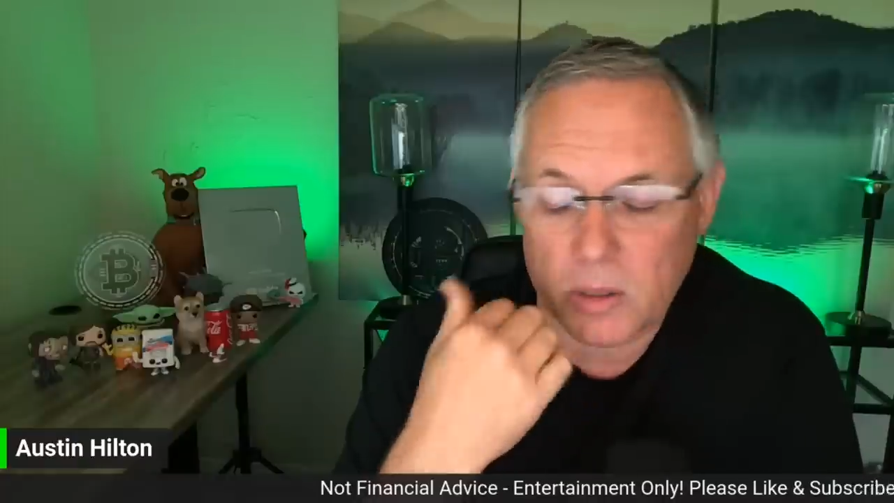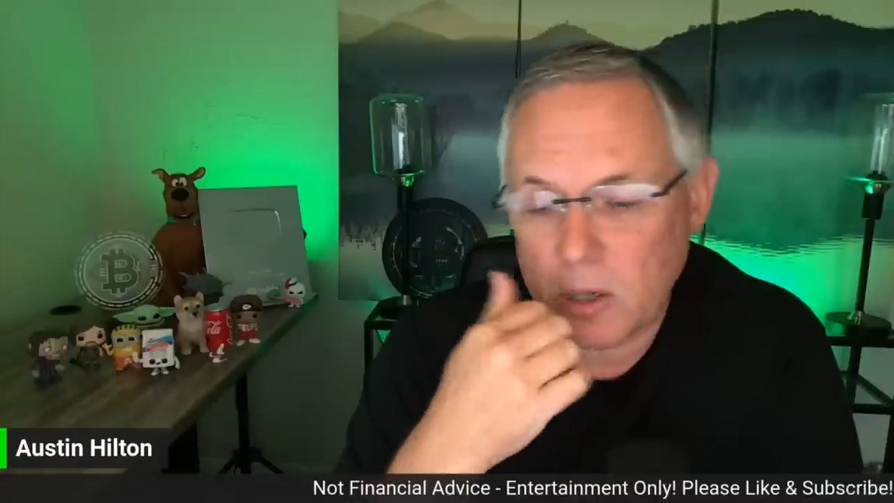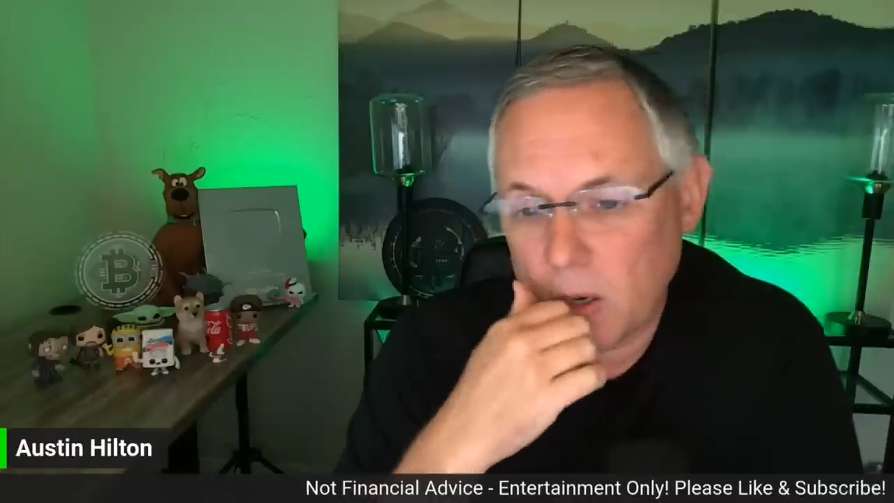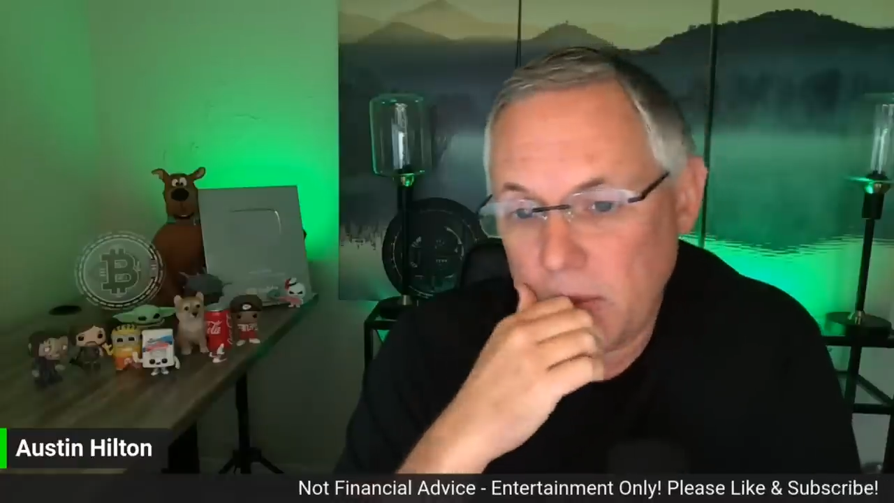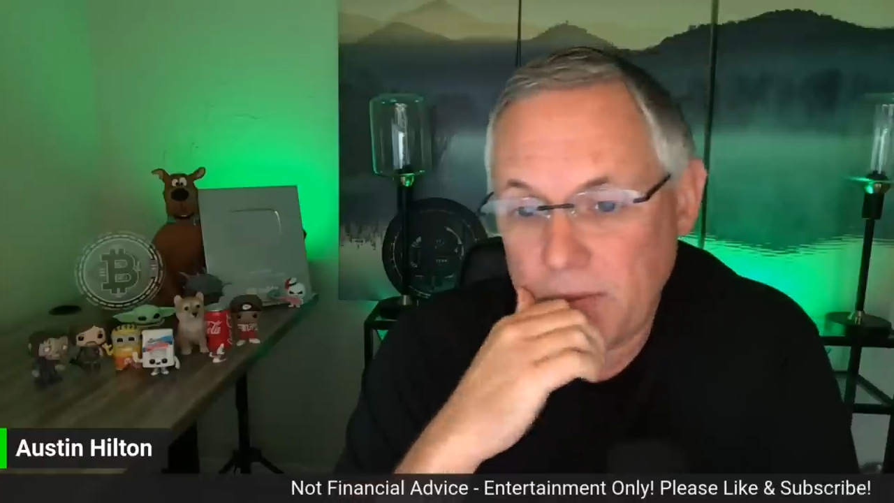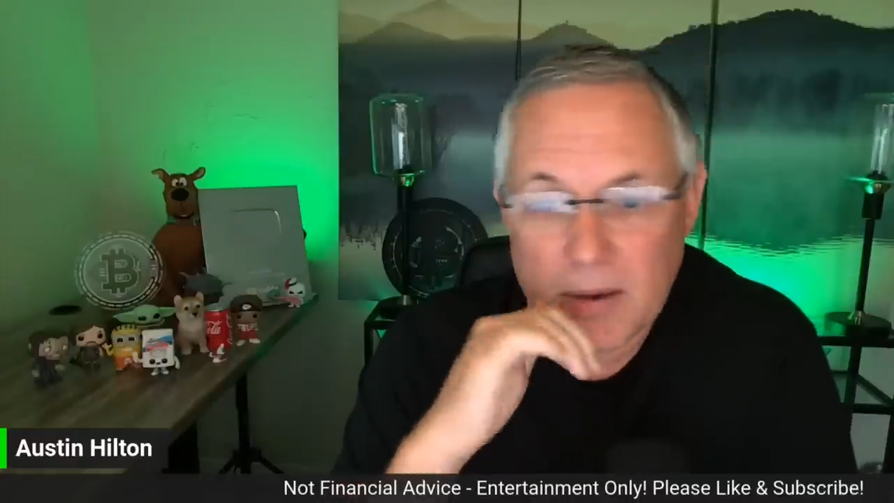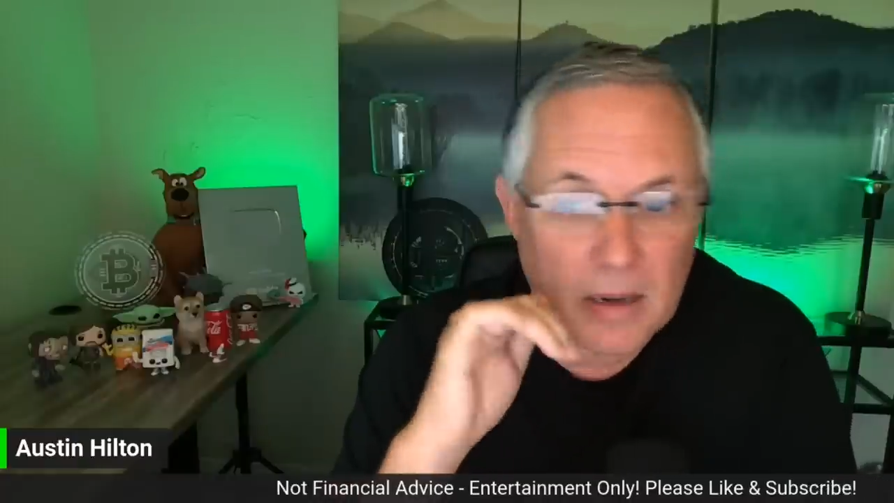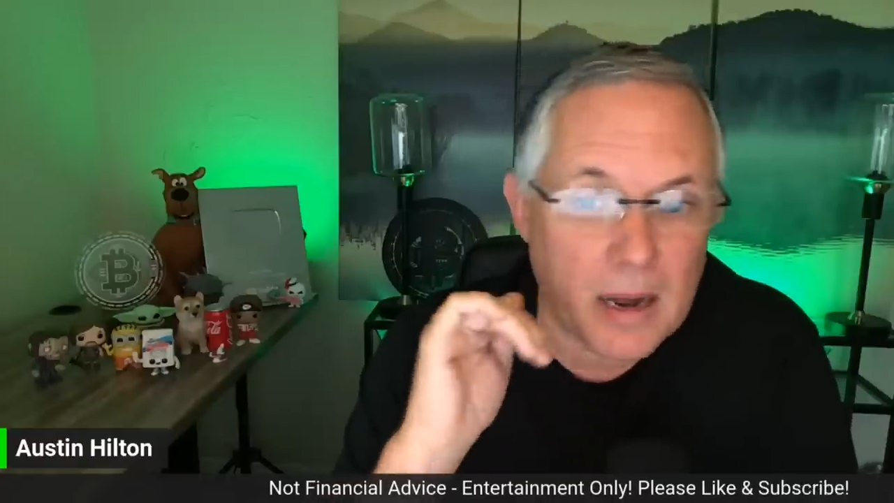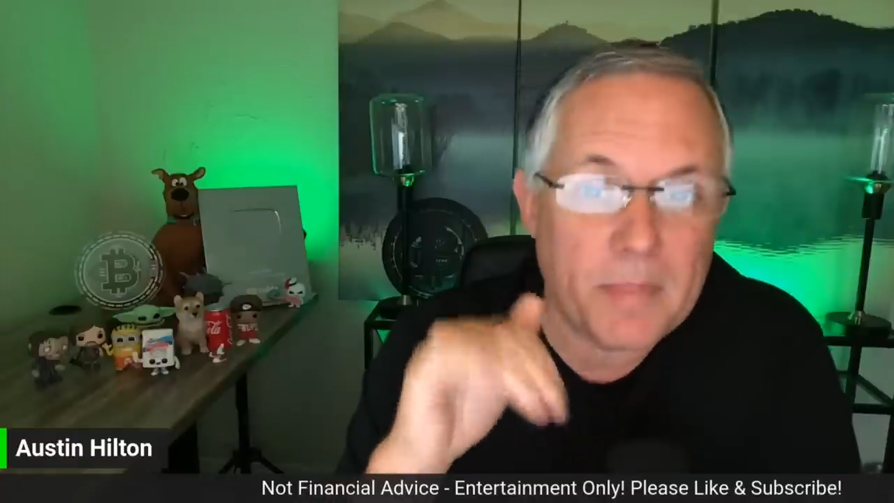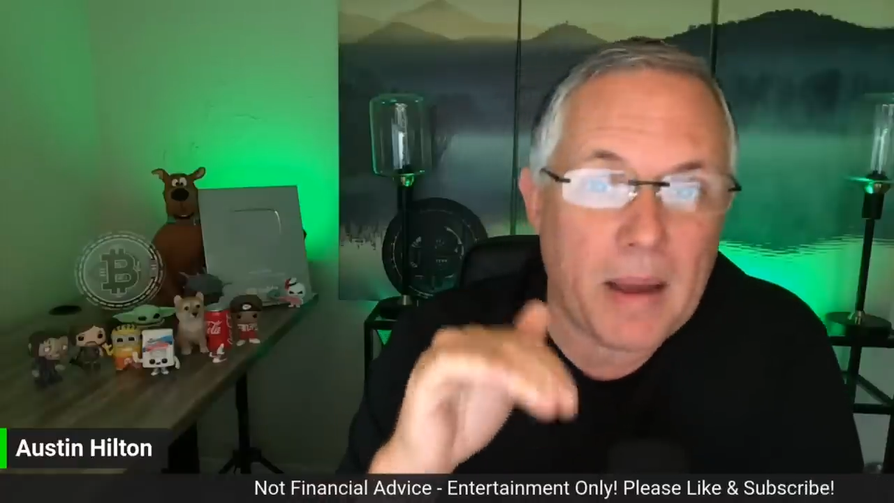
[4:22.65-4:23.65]
term. In fact,
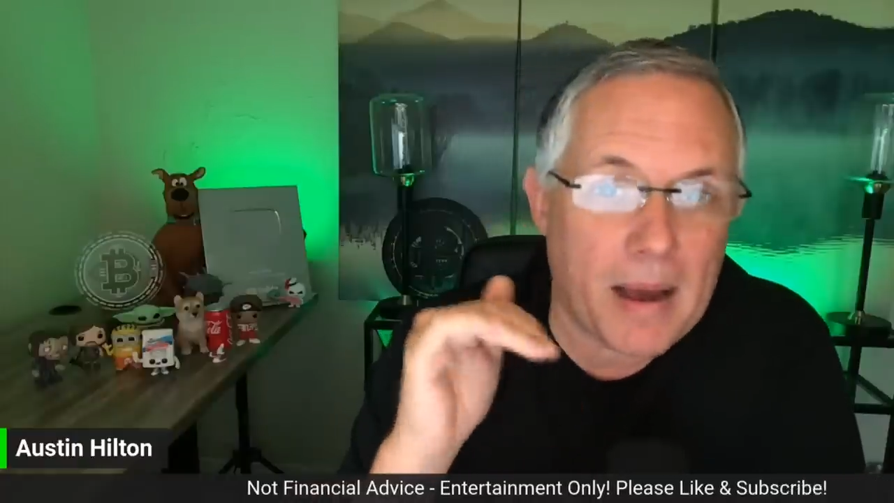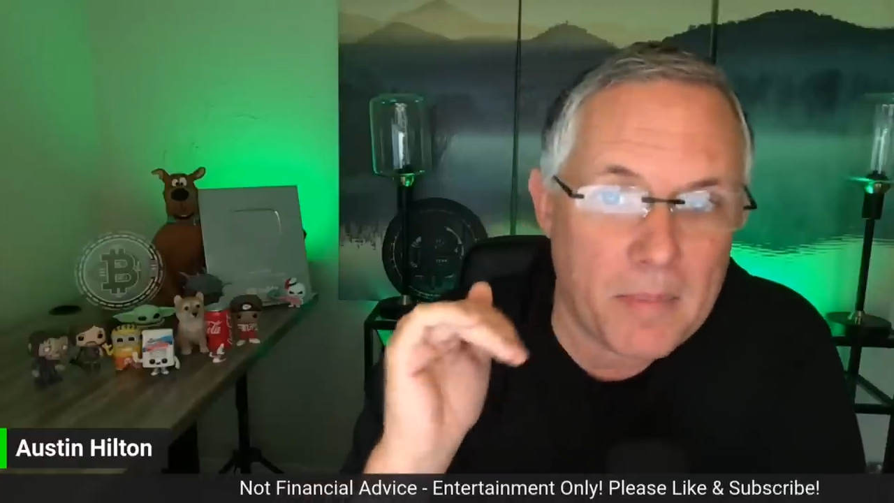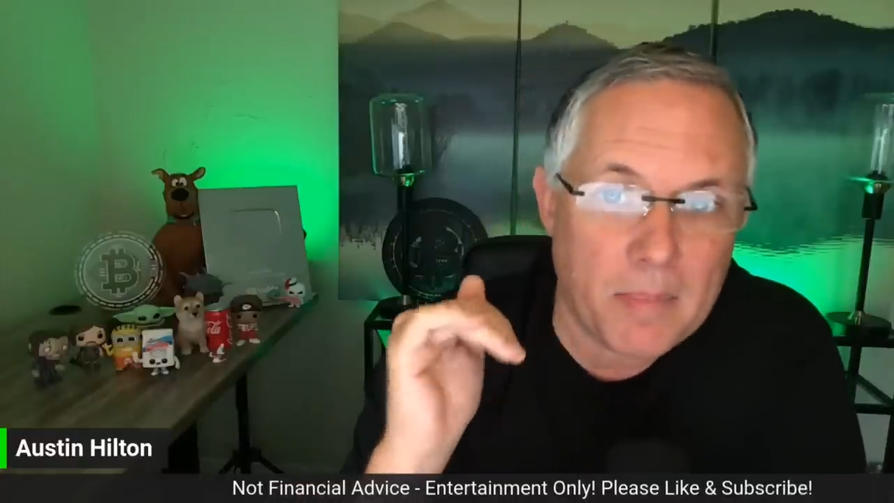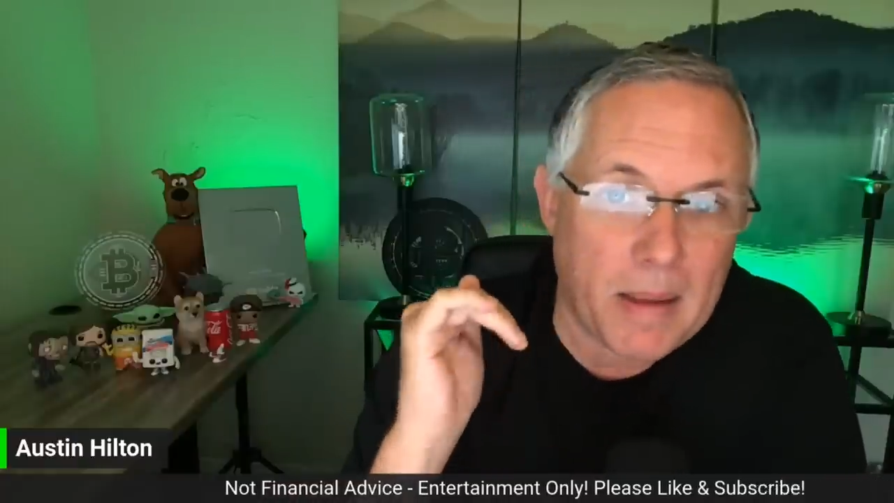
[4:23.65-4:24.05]
I'm, I'm